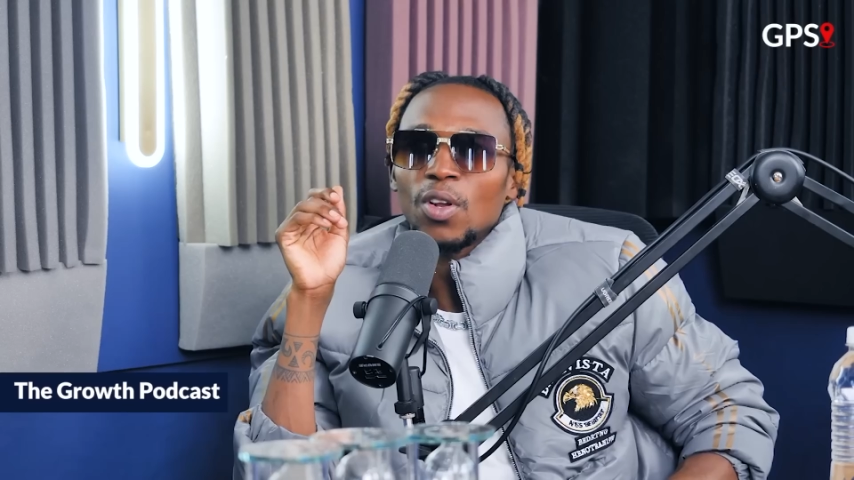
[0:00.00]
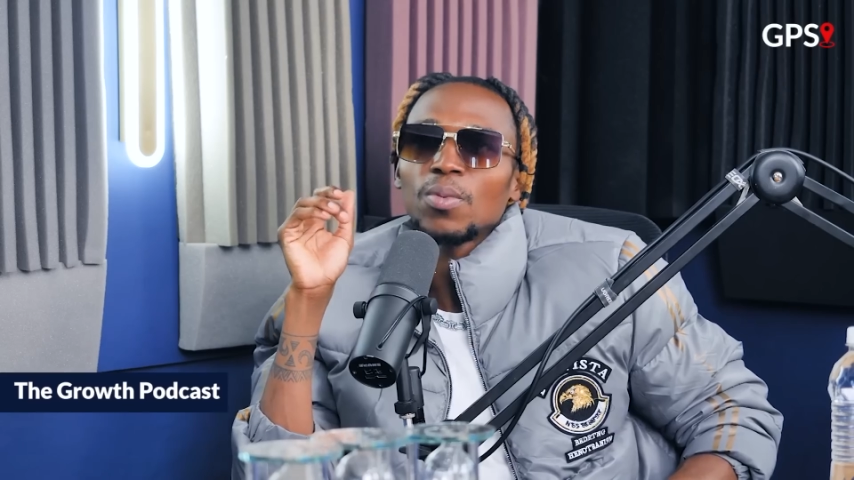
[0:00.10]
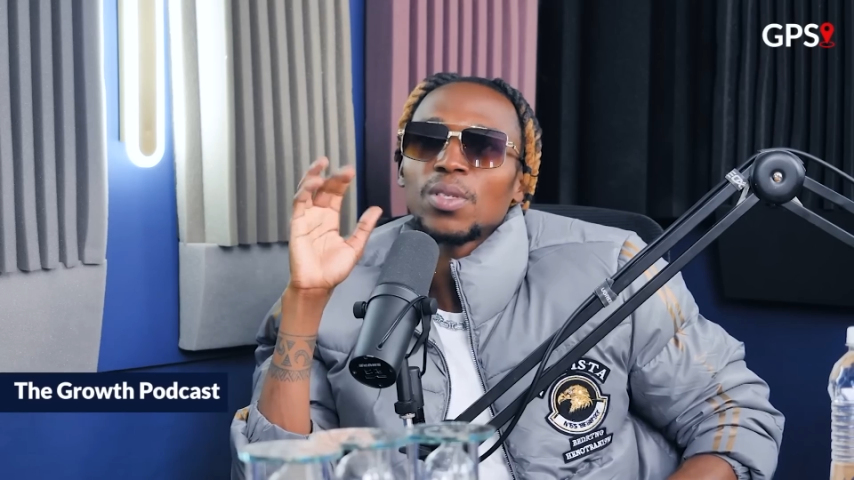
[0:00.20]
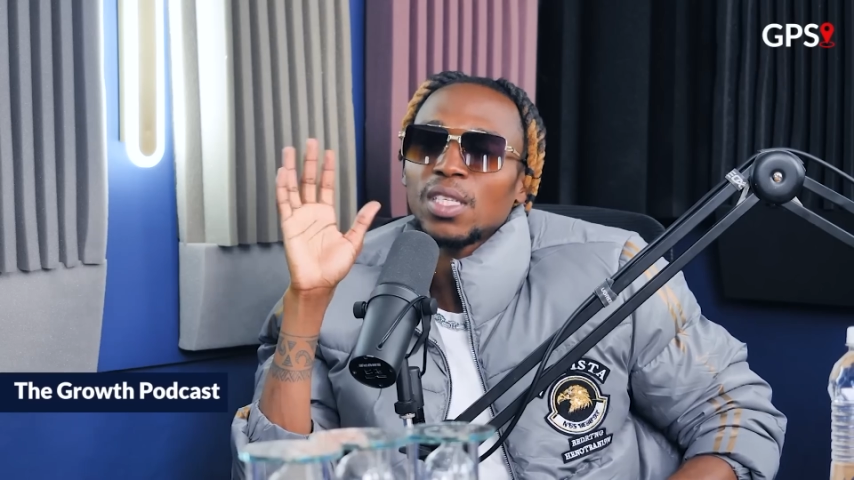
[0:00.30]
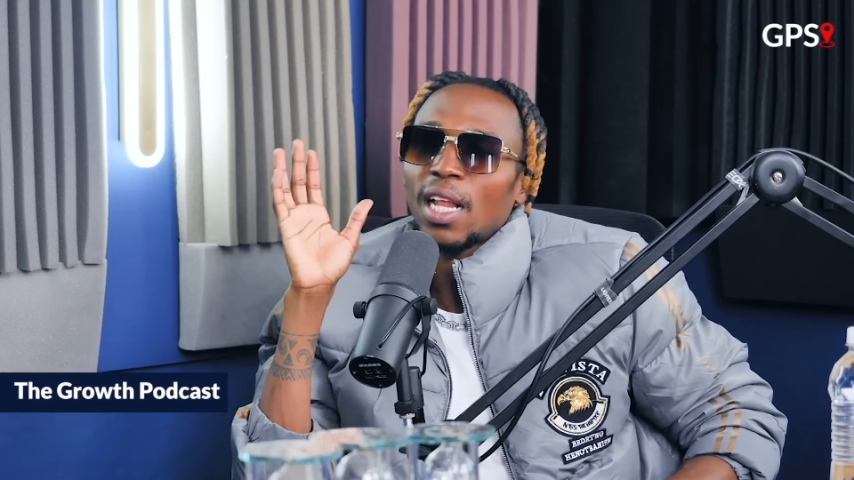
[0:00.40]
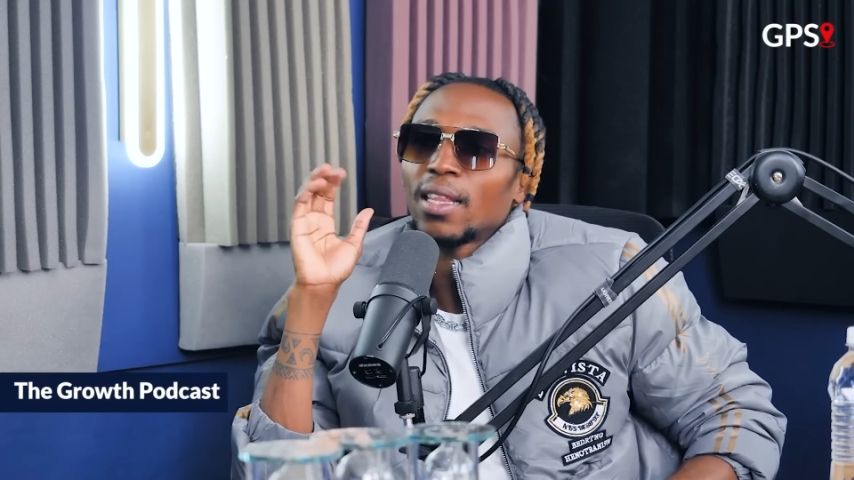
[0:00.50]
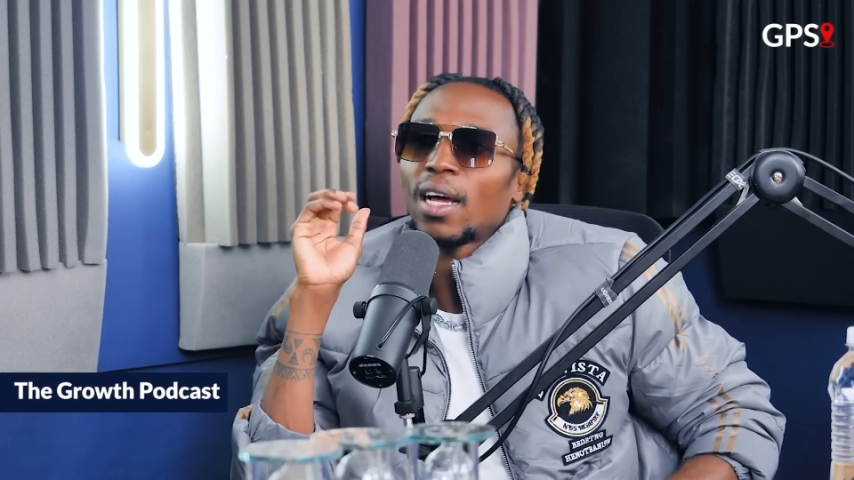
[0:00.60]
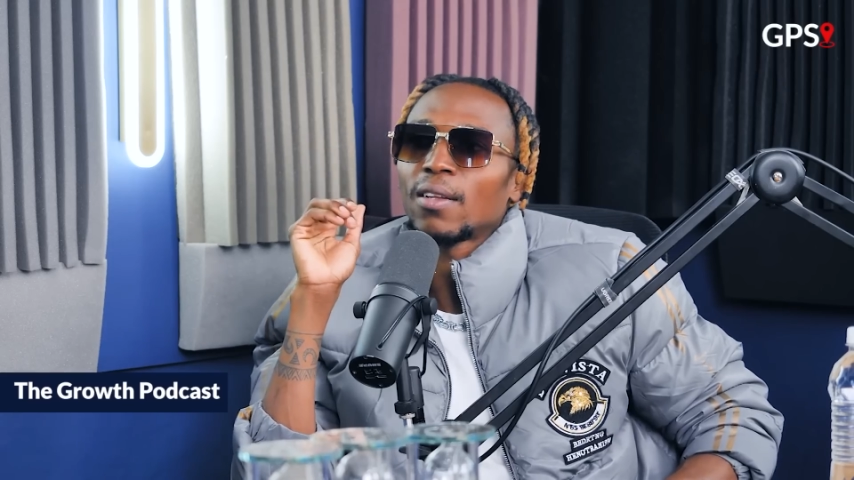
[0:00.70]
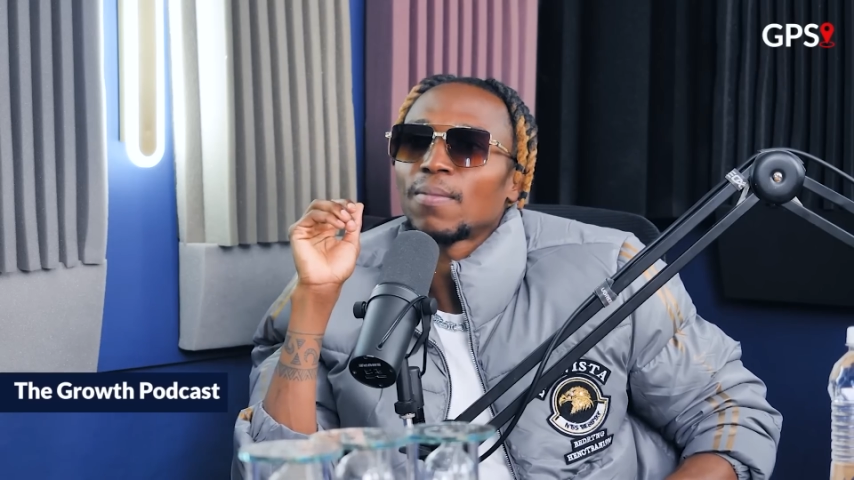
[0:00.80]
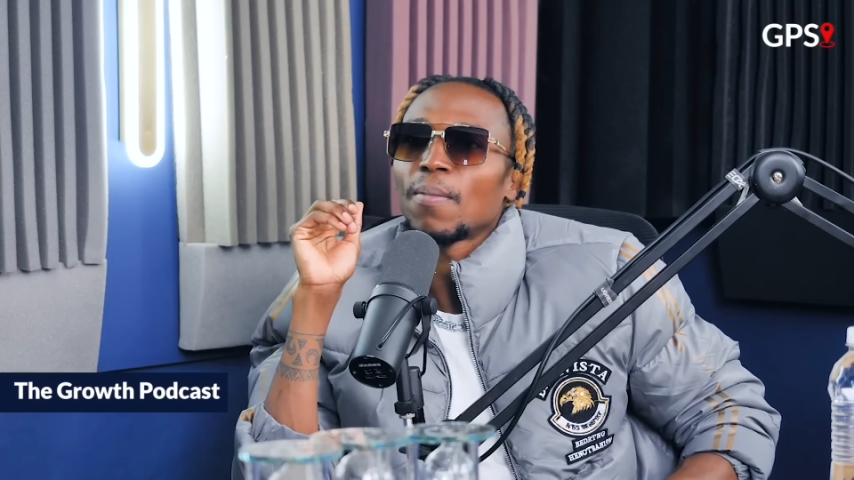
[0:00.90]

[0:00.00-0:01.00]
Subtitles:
know, just like that.